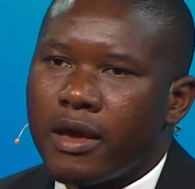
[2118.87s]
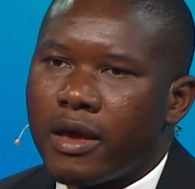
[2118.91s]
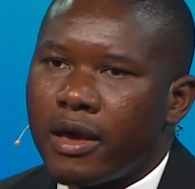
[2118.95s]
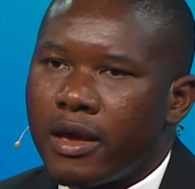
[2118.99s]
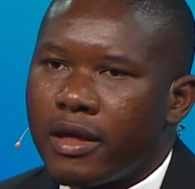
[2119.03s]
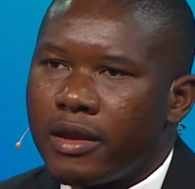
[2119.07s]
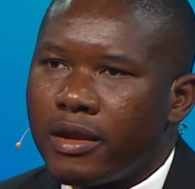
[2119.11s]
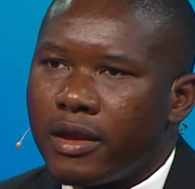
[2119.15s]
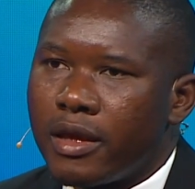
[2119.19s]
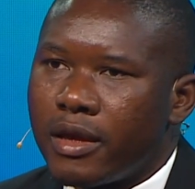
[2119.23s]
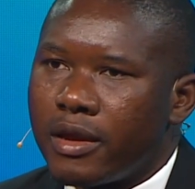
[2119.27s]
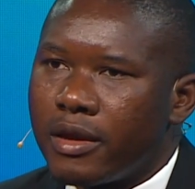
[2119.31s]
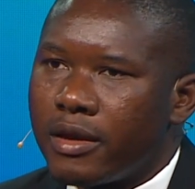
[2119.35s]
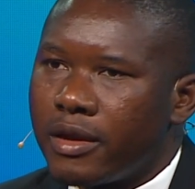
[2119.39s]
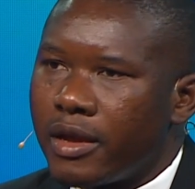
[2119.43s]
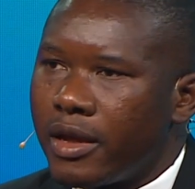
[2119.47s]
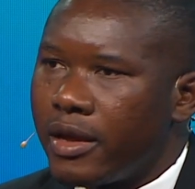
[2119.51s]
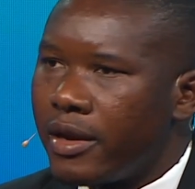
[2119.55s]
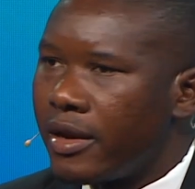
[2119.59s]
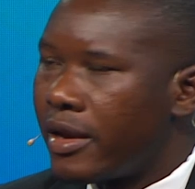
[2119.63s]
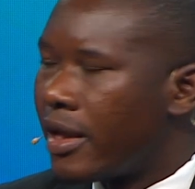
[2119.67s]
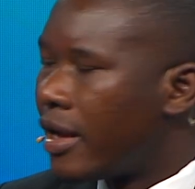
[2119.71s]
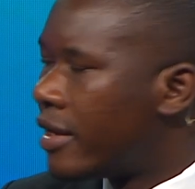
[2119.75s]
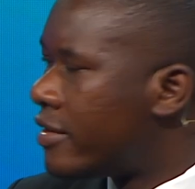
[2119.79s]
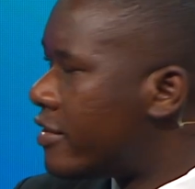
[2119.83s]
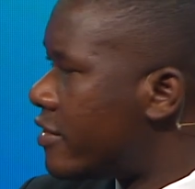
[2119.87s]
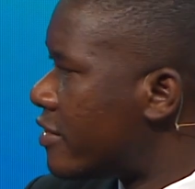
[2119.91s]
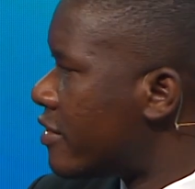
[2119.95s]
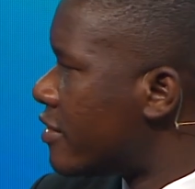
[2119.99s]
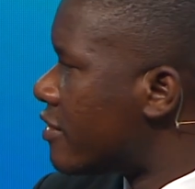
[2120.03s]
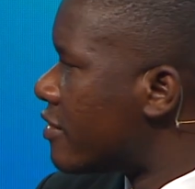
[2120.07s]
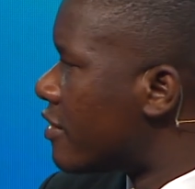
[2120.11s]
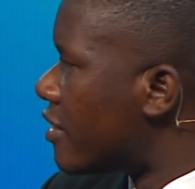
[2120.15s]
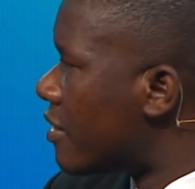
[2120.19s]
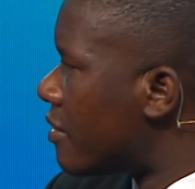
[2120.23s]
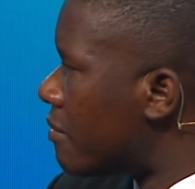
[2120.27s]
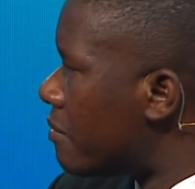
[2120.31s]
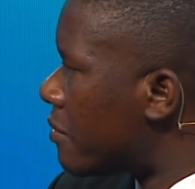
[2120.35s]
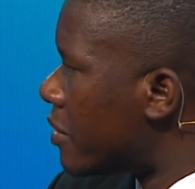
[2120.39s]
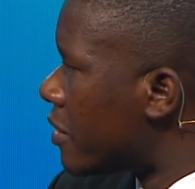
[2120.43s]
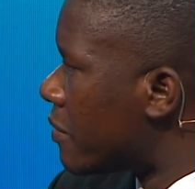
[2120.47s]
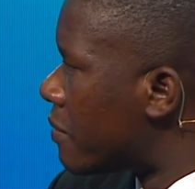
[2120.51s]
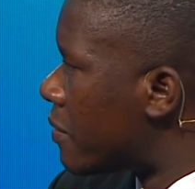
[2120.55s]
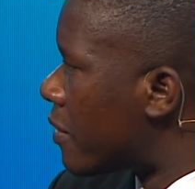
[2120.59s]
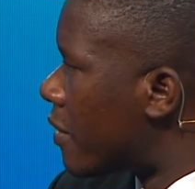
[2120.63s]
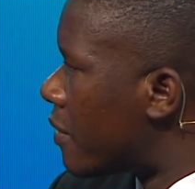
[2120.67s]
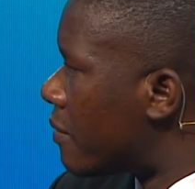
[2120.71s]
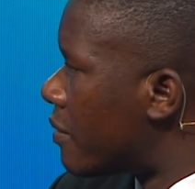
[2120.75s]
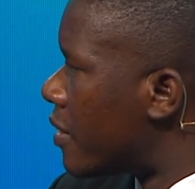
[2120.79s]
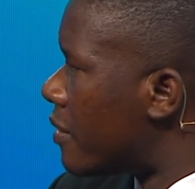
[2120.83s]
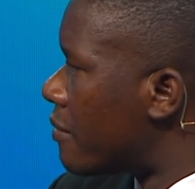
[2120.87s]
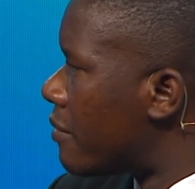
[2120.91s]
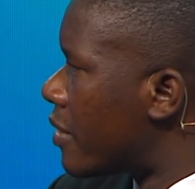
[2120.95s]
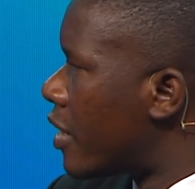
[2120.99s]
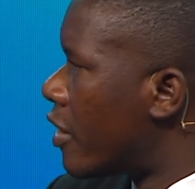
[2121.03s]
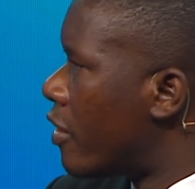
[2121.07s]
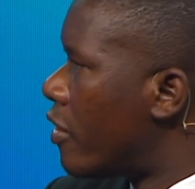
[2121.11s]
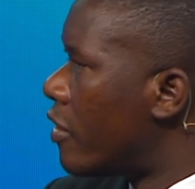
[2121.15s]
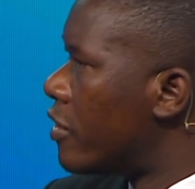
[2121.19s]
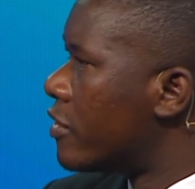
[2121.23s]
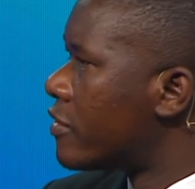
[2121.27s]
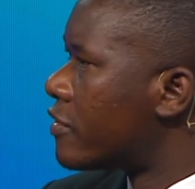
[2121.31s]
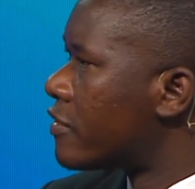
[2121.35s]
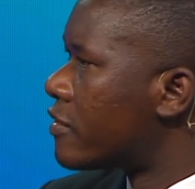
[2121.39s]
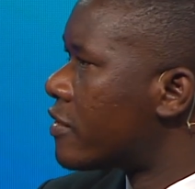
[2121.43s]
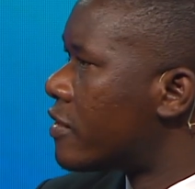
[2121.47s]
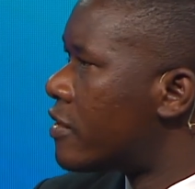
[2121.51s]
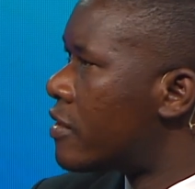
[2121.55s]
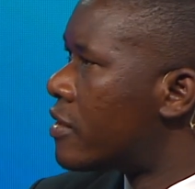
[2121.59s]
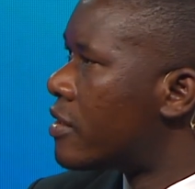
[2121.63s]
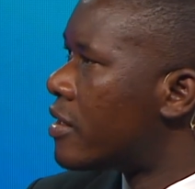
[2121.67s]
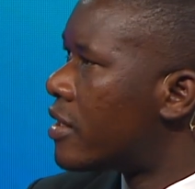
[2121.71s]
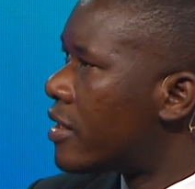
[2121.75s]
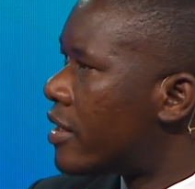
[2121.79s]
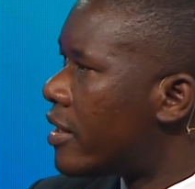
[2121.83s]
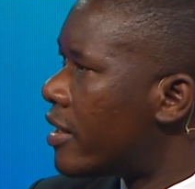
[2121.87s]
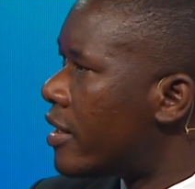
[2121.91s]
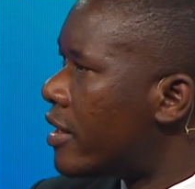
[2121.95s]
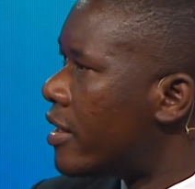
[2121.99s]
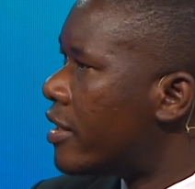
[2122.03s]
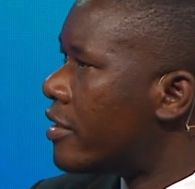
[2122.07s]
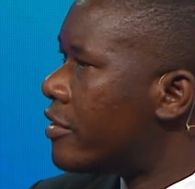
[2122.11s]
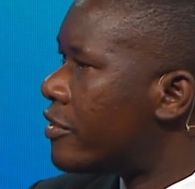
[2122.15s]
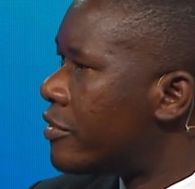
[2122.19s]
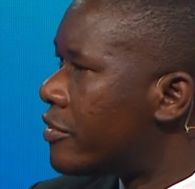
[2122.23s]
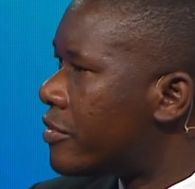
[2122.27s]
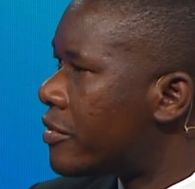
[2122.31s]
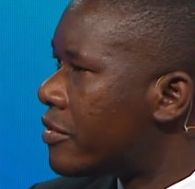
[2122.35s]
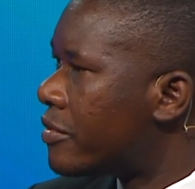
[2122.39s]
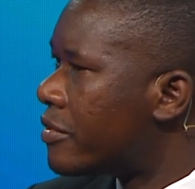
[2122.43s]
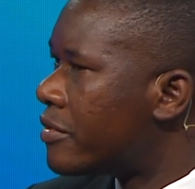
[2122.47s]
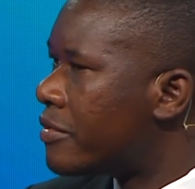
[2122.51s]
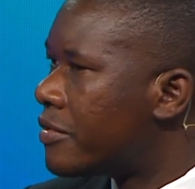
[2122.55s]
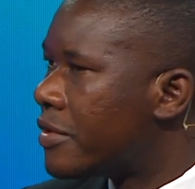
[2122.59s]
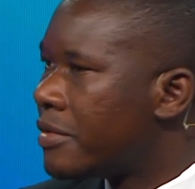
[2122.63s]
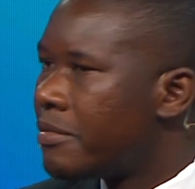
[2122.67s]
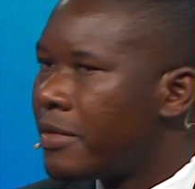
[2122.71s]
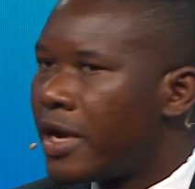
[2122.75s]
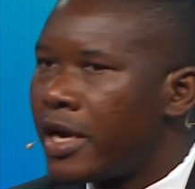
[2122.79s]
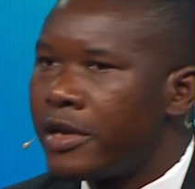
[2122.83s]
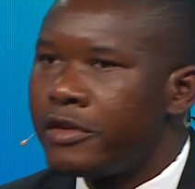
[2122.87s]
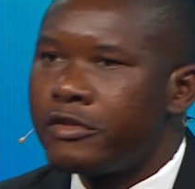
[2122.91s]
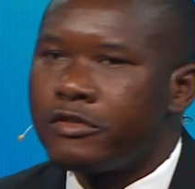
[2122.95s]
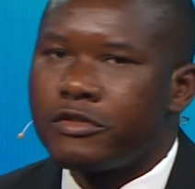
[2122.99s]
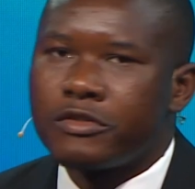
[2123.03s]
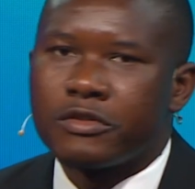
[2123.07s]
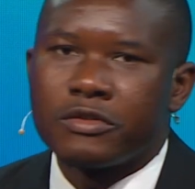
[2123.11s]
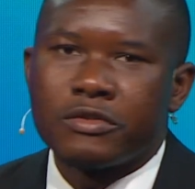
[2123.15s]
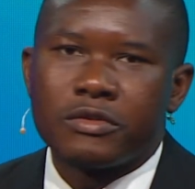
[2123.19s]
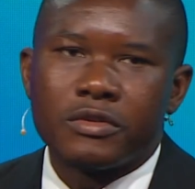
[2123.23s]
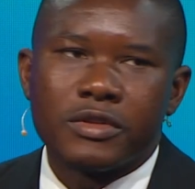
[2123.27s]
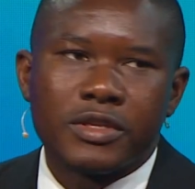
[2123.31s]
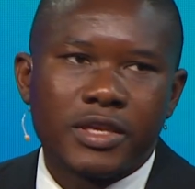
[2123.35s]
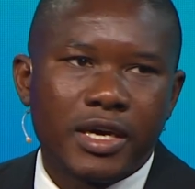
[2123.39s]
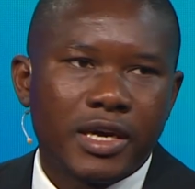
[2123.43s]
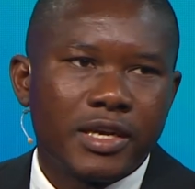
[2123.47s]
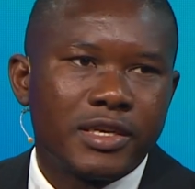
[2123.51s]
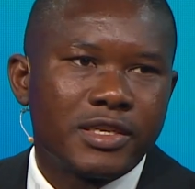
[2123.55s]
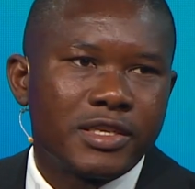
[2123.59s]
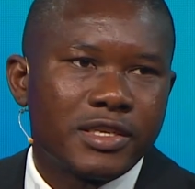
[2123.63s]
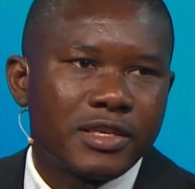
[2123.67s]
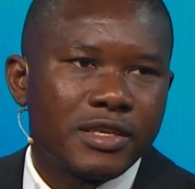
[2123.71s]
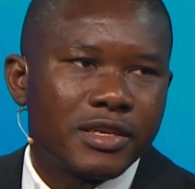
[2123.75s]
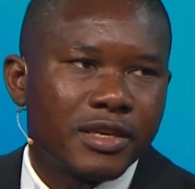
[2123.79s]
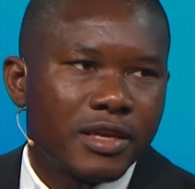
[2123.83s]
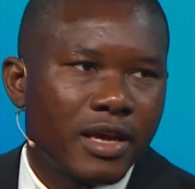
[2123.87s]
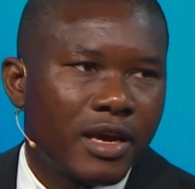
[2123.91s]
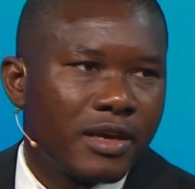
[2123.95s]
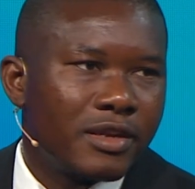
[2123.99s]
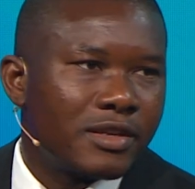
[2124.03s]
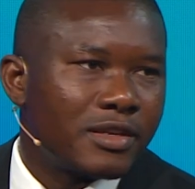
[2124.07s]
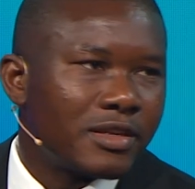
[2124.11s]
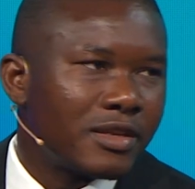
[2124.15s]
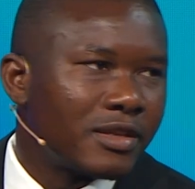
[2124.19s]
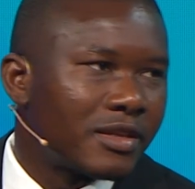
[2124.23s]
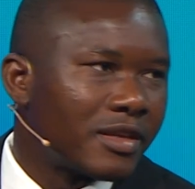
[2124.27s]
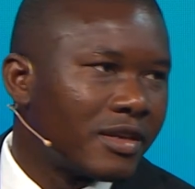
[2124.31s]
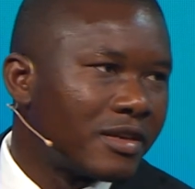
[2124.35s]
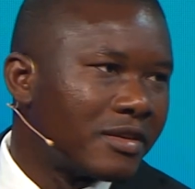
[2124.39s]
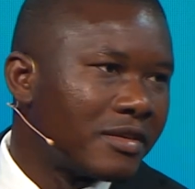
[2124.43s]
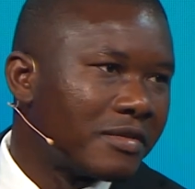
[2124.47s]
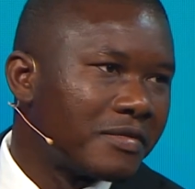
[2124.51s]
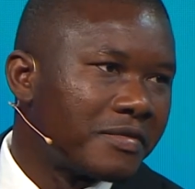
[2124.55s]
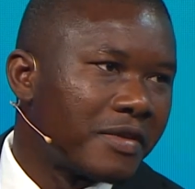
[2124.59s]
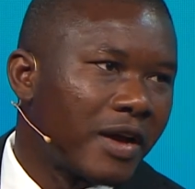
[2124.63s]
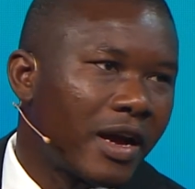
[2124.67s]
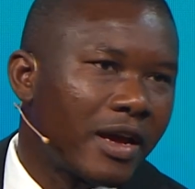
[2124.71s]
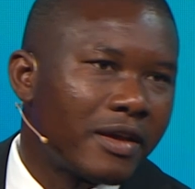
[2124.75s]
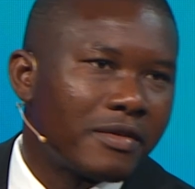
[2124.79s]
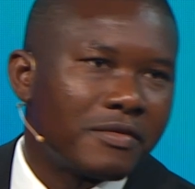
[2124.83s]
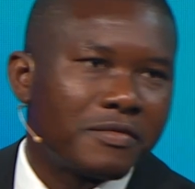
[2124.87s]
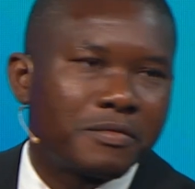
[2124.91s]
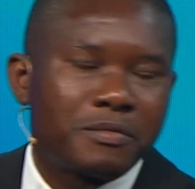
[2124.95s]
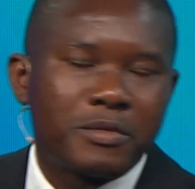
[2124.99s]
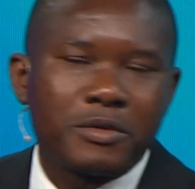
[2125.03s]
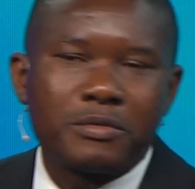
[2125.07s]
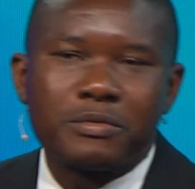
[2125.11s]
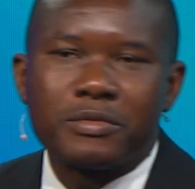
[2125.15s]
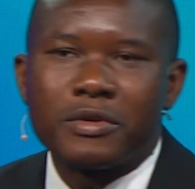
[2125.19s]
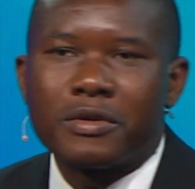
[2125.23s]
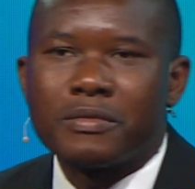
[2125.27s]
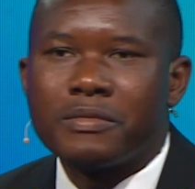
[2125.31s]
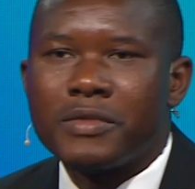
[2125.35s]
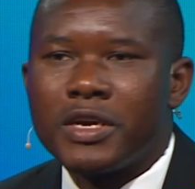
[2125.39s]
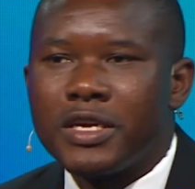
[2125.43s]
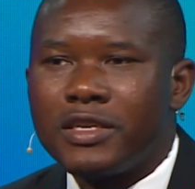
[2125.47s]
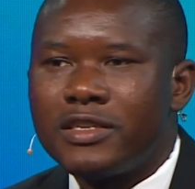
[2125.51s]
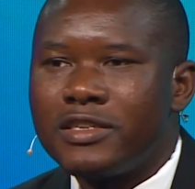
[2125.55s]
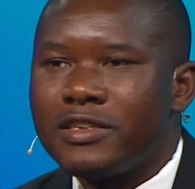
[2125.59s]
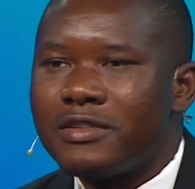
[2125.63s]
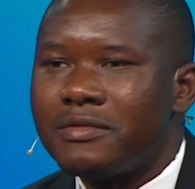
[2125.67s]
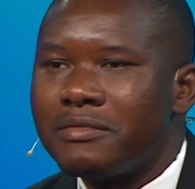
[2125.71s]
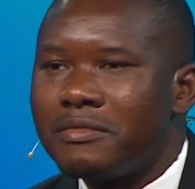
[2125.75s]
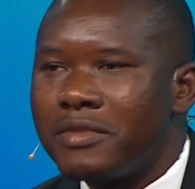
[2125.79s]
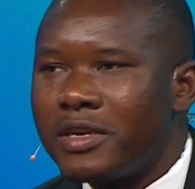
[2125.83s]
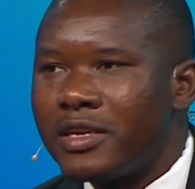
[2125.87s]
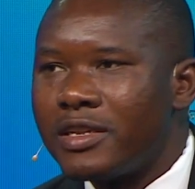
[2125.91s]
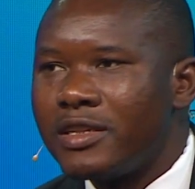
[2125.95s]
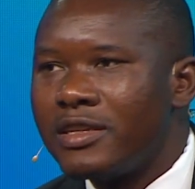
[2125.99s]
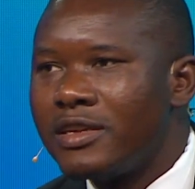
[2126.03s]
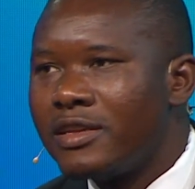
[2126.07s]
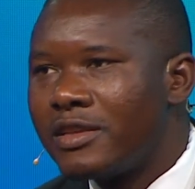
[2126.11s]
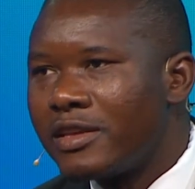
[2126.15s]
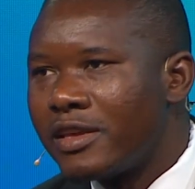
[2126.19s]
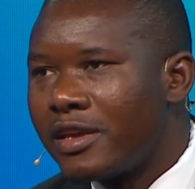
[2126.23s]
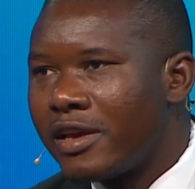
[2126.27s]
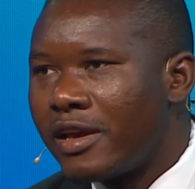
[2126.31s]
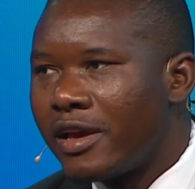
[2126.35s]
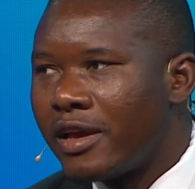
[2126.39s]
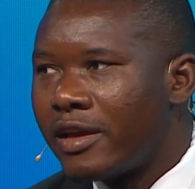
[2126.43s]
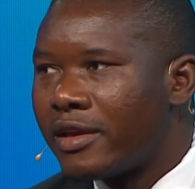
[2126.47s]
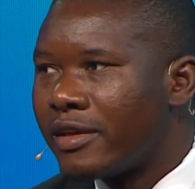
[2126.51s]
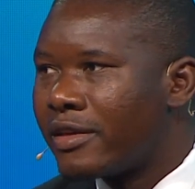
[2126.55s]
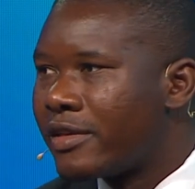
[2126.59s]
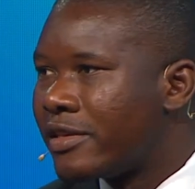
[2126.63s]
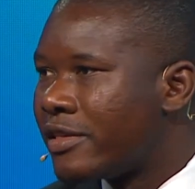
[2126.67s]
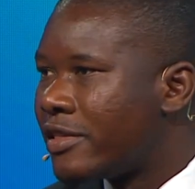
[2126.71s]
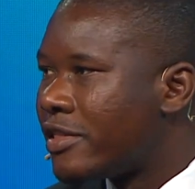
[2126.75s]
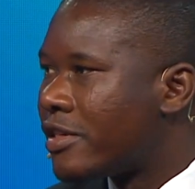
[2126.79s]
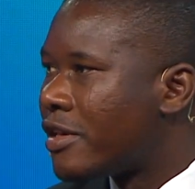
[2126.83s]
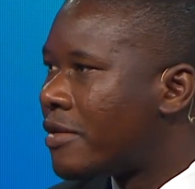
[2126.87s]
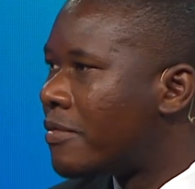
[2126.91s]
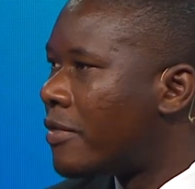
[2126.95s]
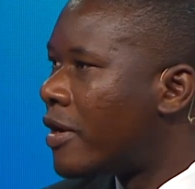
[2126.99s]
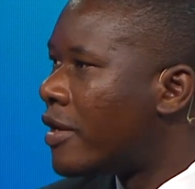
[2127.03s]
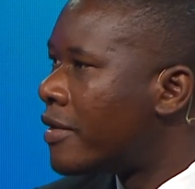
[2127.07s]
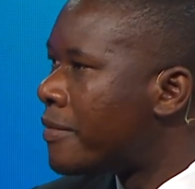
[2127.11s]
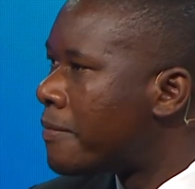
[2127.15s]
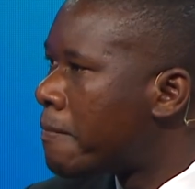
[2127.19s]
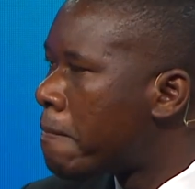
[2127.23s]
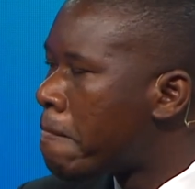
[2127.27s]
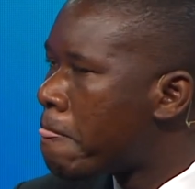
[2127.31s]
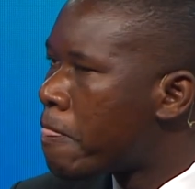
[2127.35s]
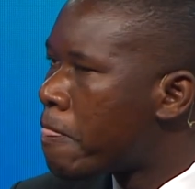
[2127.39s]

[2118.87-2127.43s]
And that is a big problem. But also to remind you that in 1835, people met in Berlin here in Germany